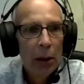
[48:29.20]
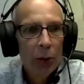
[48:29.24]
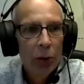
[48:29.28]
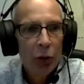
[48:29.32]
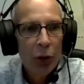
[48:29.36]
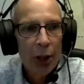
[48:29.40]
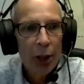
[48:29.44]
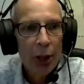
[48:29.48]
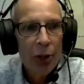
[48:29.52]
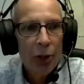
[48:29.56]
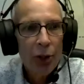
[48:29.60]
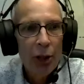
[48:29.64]

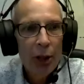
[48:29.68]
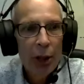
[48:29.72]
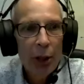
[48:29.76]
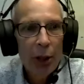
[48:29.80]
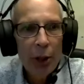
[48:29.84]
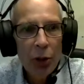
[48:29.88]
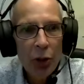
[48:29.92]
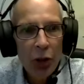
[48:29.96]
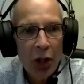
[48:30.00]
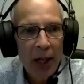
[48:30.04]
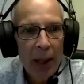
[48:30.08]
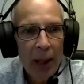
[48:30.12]

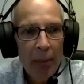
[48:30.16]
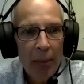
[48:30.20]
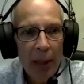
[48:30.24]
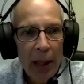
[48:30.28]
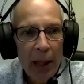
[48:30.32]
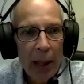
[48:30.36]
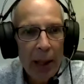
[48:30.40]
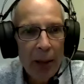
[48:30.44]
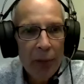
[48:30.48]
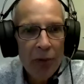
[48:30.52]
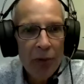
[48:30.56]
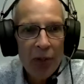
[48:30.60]
Justin,
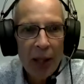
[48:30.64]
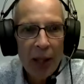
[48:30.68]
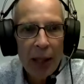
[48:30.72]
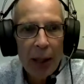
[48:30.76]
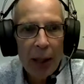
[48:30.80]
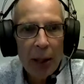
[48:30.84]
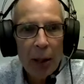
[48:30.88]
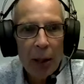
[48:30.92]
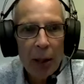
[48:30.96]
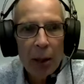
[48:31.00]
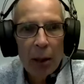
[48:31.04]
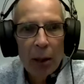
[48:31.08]
Jamie,
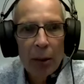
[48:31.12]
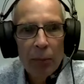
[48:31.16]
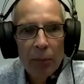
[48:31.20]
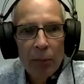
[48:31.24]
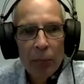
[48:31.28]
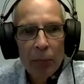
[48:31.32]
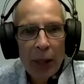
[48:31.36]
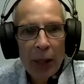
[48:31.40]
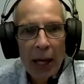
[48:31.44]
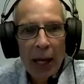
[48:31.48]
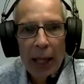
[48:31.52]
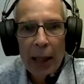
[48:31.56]
Seth,
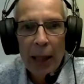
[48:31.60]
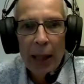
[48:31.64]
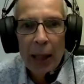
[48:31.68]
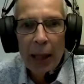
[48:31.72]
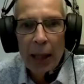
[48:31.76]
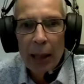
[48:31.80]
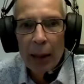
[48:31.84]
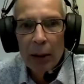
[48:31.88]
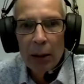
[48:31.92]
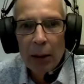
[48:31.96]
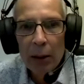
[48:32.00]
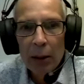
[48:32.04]

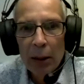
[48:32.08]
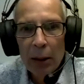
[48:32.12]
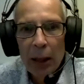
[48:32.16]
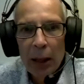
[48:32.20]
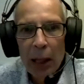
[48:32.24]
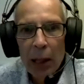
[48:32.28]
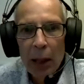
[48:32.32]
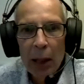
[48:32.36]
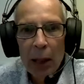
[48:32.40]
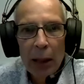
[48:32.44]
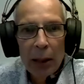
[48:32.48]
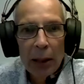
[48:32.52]
Brianna,
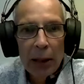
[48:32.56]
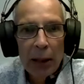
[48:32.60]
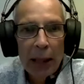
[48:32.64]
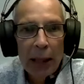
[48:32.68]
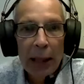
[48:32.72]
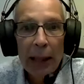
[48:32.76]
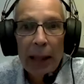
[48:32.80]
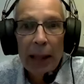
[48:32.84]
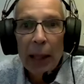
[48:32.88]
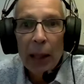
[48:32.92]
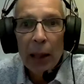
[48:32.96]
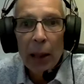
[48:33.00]

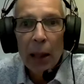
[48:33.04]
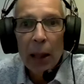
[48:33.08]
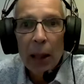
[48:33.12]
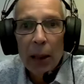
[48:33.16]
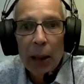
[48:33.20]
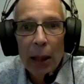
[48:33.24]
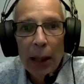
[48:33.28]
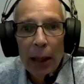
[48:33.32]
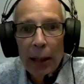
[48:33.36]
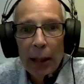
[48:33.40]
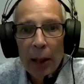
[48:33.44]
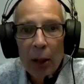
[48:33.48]
Dania,
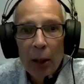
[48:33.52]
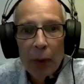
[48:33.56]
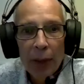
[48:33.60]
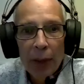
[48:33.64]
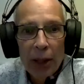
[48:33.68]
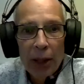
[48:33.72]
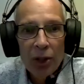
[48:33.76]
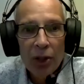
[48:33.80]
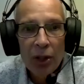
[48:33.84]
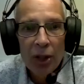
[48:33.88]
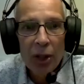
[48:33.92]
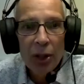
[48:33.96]
any
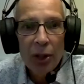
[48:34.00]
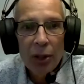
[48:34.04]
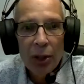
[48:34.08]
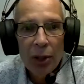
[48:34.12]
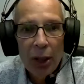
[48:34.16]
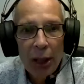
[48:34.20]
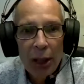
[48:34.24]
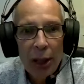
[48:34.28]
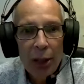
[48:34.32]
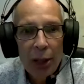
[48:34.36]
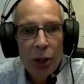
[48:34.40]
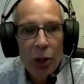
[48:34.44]
questions?
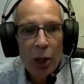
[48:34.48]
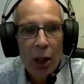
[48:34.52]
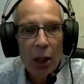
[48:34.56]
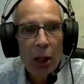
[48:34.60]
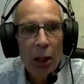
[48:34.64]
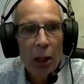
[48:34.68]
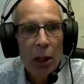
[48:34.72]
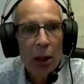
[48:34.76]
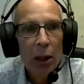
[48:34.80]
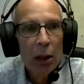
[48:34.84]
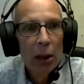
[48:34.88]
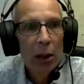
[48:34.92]

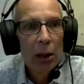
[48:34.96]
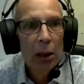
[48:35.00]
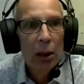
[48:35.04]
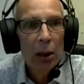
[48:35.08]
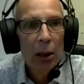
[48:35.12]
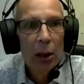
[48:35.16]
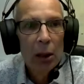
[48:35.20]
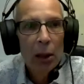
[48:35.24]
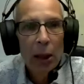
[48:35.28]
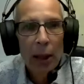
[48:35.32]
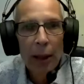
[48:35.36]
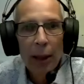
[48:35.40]
Keisha,
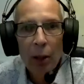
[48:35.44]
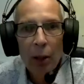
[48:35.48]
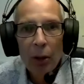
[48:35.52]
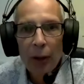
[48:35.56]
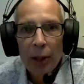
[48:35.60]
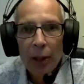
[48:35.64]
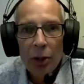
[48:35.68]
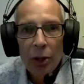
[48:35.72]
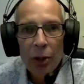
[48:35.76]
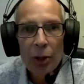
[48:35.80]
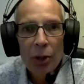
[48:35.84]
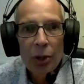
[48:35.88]
any
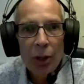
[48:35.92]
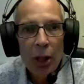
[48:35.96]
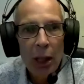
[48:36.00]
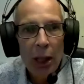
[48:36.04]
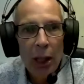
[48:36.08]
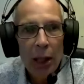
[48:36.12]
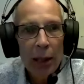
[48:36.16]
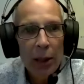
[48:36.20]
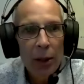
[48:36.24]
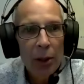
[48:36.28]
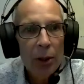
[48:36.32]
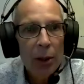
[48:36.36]
questions,
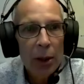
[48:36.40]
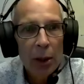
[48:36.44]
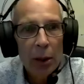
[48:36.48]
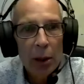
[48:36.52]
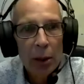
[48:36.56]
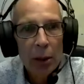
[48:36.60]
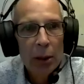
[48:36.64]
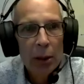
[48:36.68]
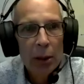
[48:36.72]
guys?